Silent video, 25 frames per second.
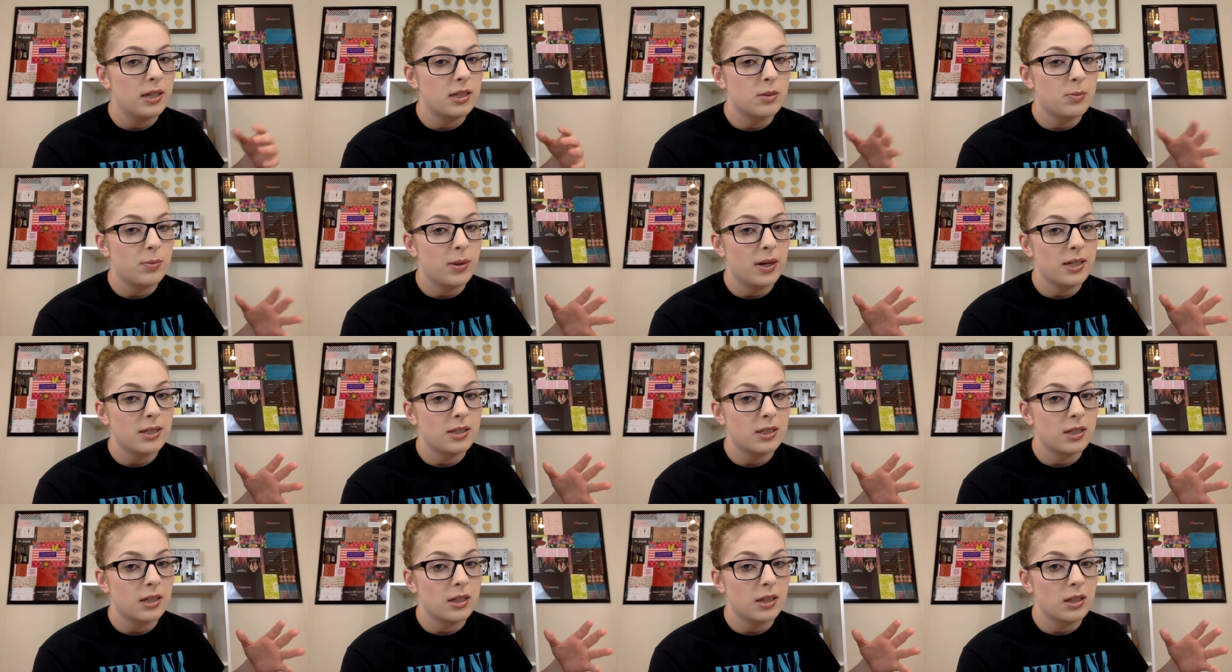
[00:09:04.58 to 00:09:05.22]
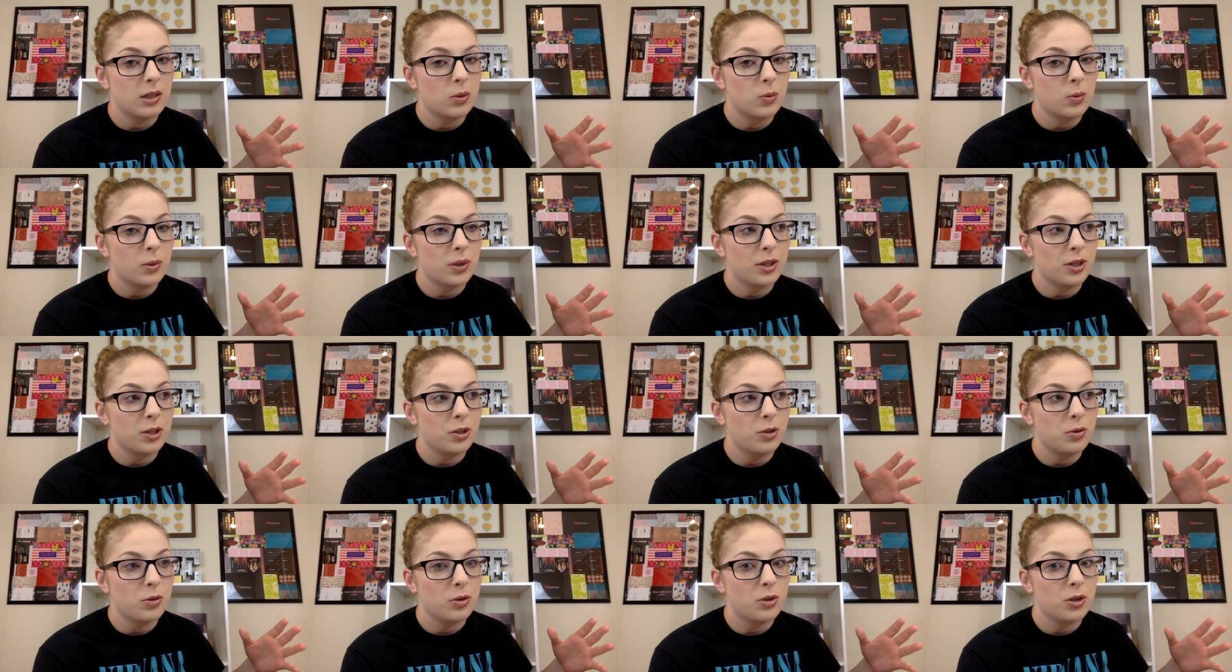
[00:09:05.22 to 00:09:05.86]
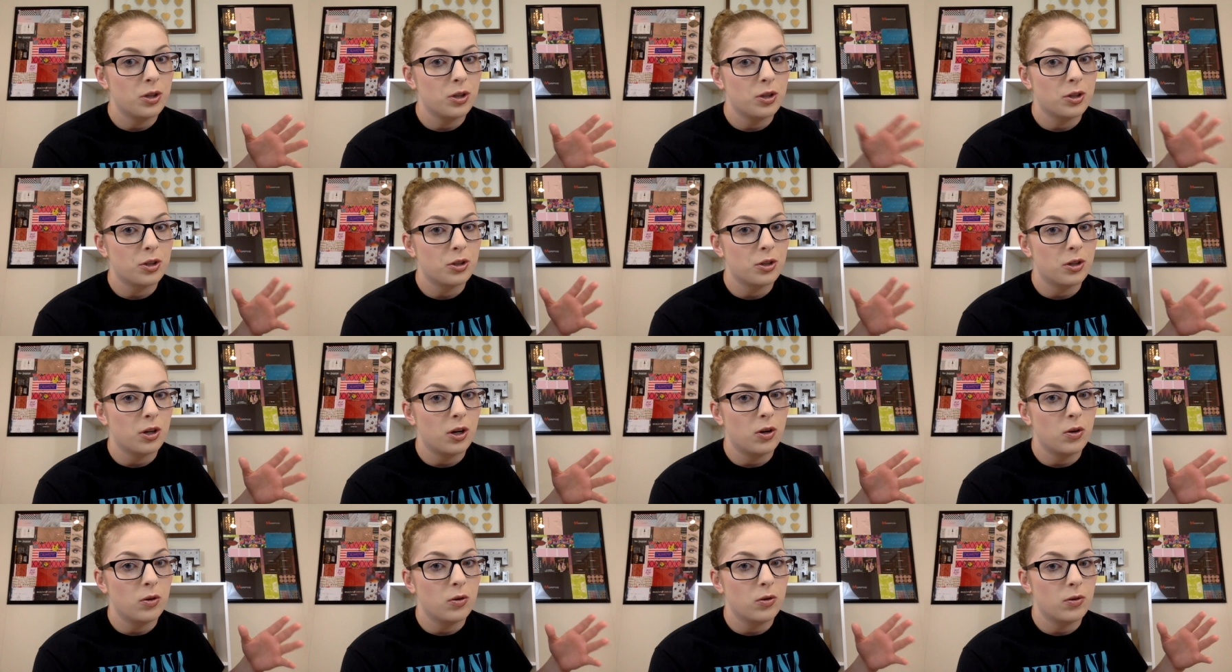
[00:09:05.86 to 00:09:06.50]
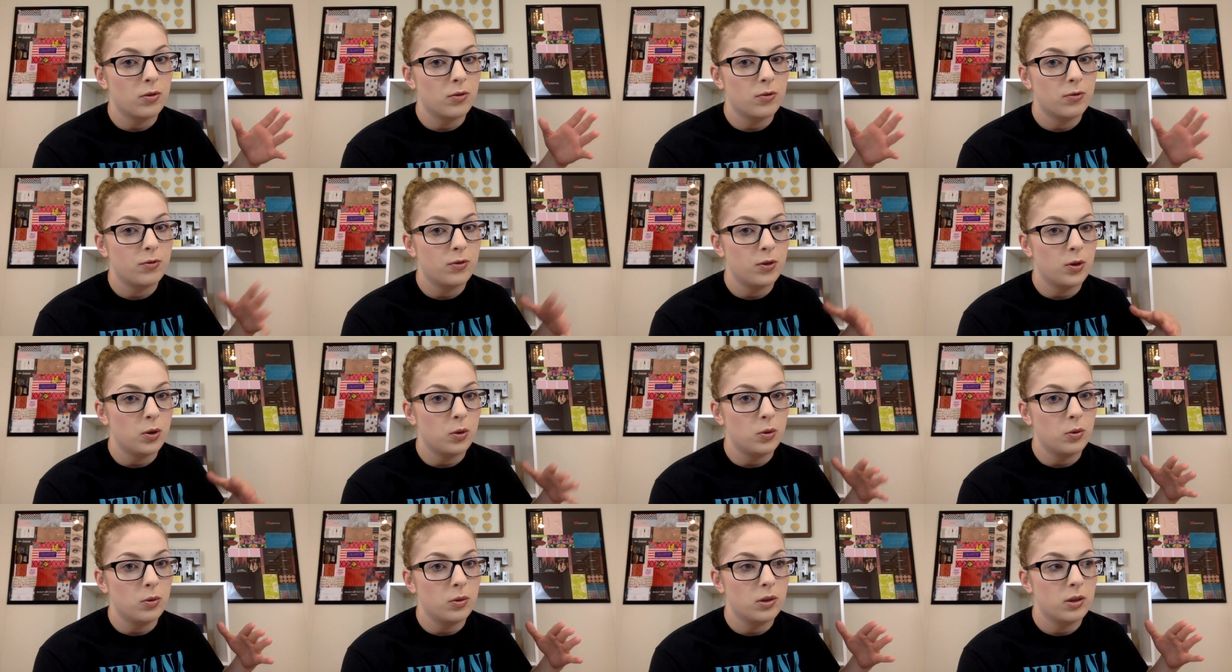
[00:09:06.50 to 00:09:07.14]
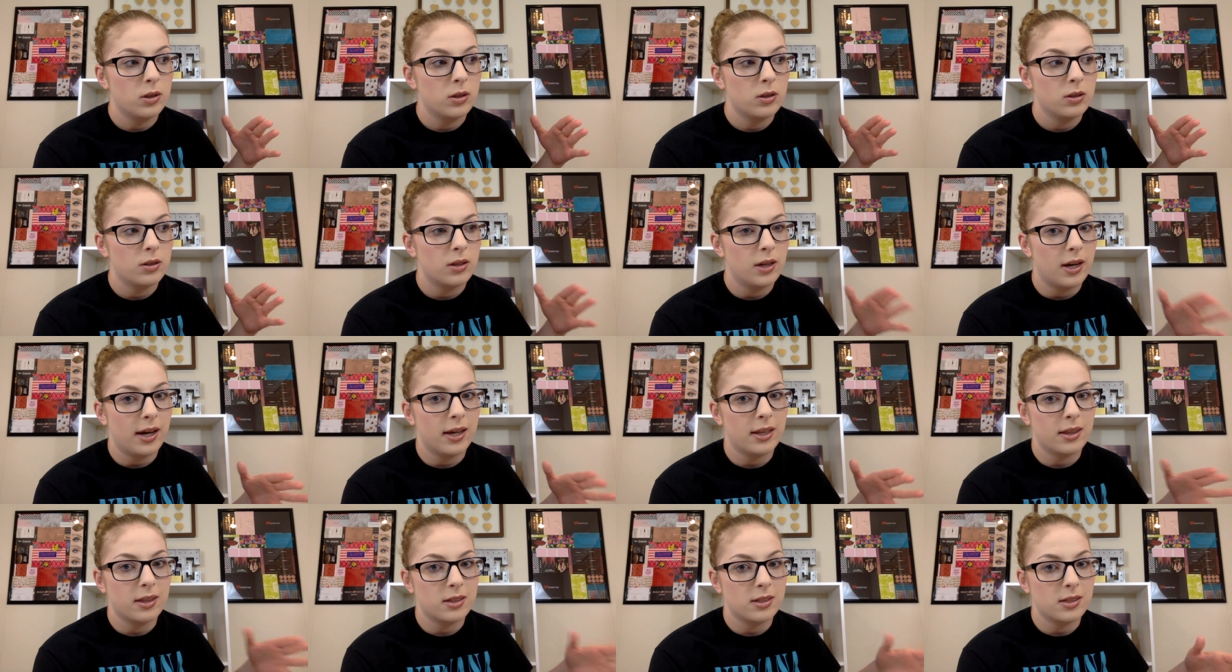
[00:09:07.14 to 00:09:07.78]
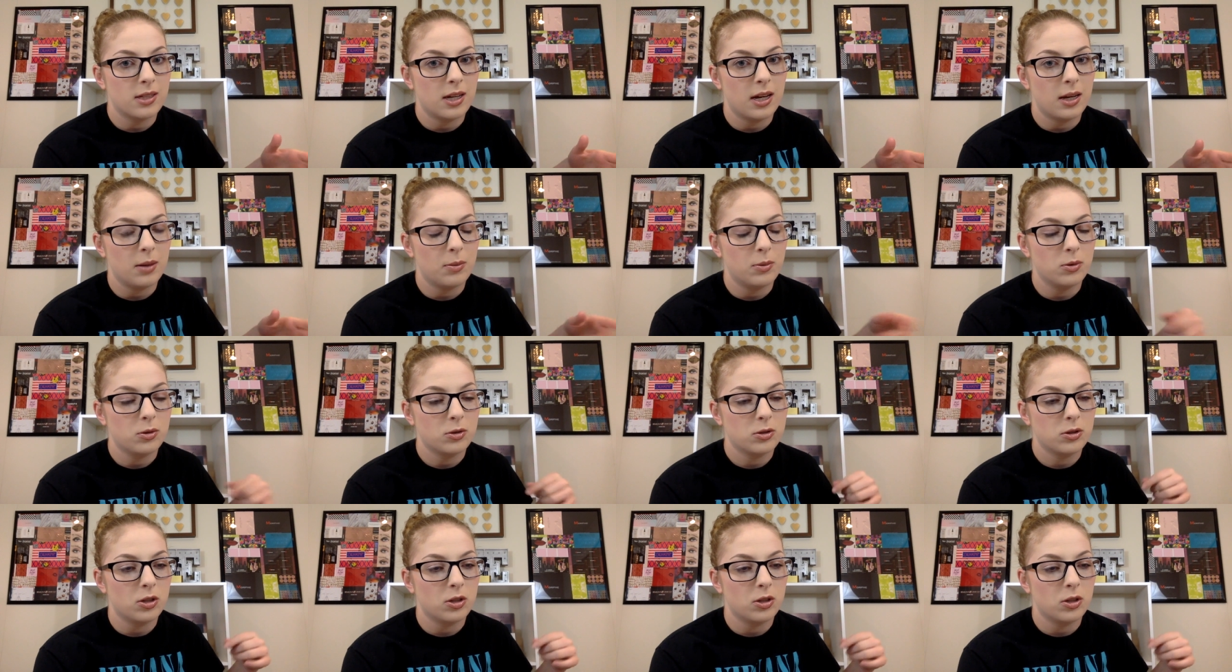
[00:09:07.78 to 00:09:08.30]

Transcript: it's basically where you cook your own food at the table.